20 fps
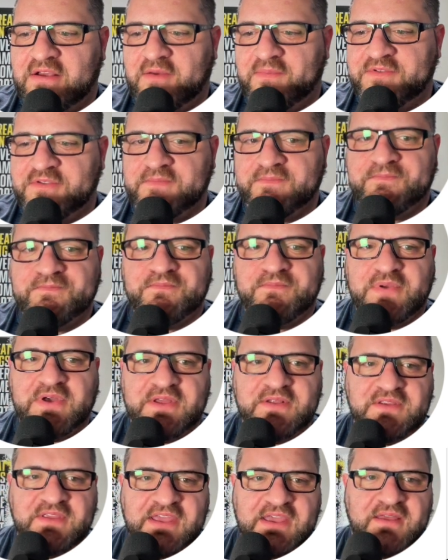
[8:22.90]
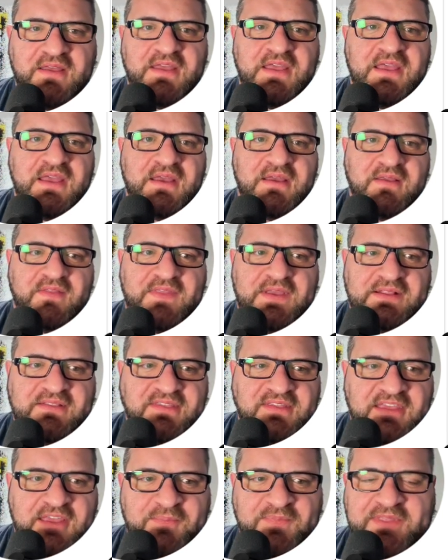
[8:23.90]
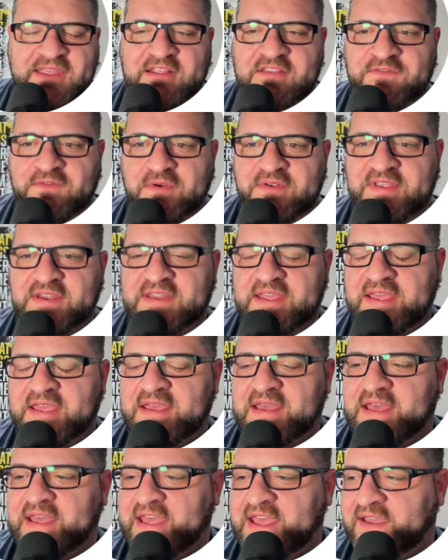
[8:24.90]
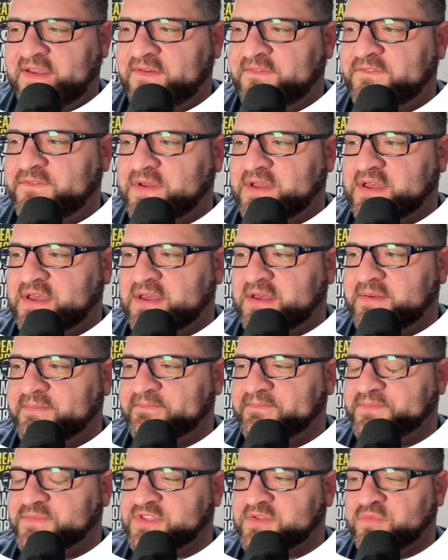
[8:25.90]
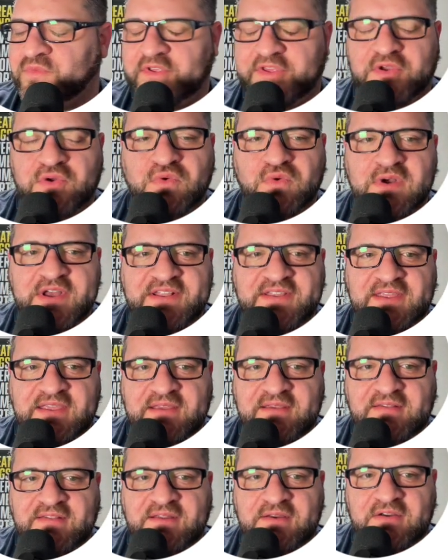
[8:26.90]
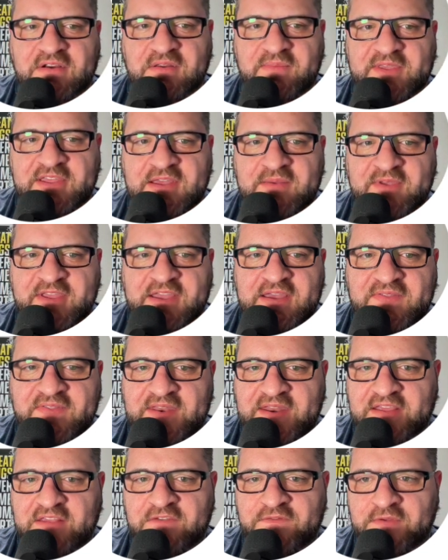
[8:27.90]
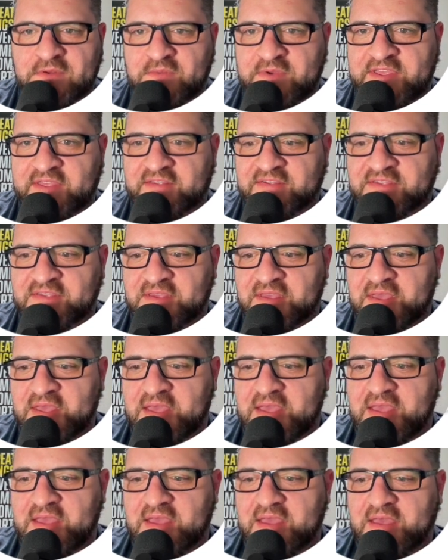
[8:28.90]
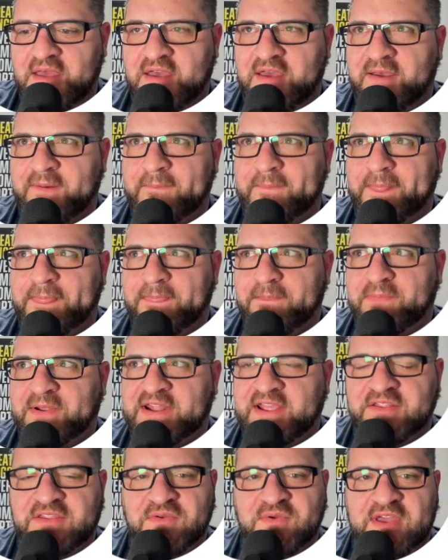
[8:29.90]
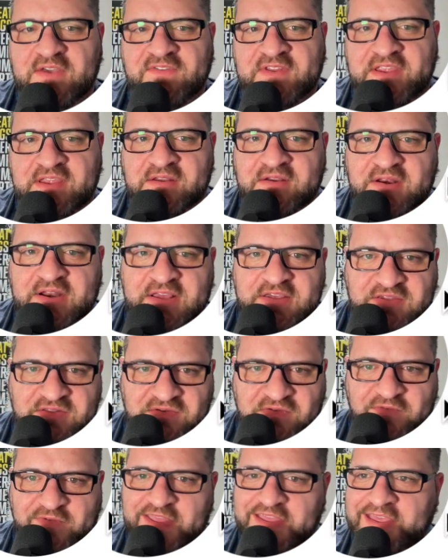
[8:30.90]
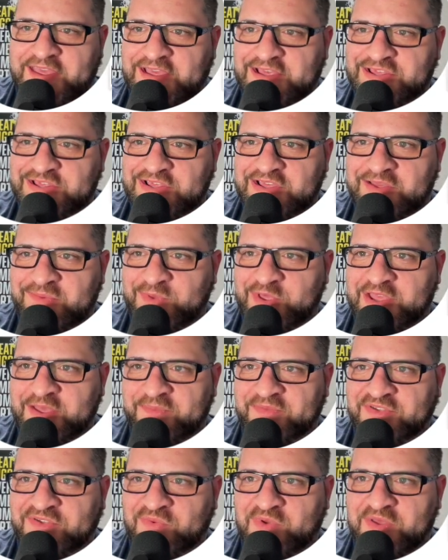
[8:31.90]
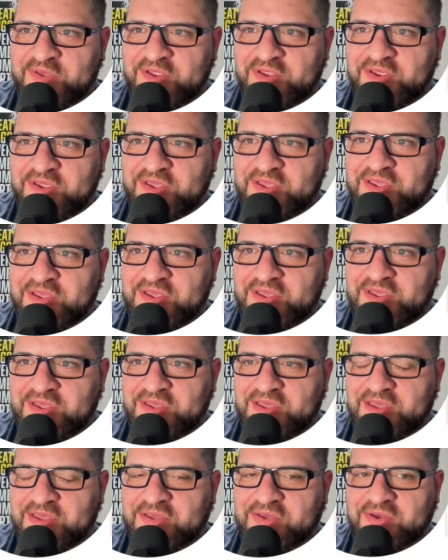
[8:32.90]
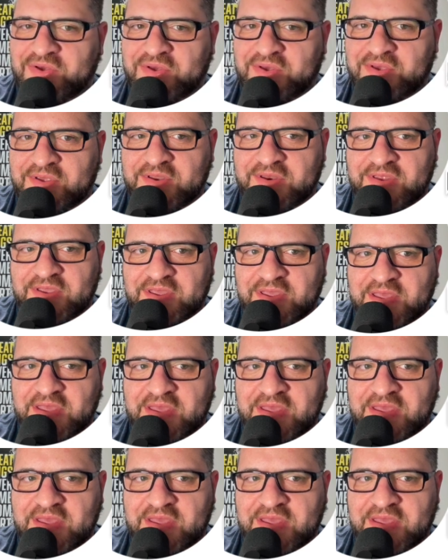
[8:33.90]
option. But yeah, that's the updates for today. I have some really cool ideas that are going to be coming out in the next few weeks. But I do have an international vacation coming up, so it could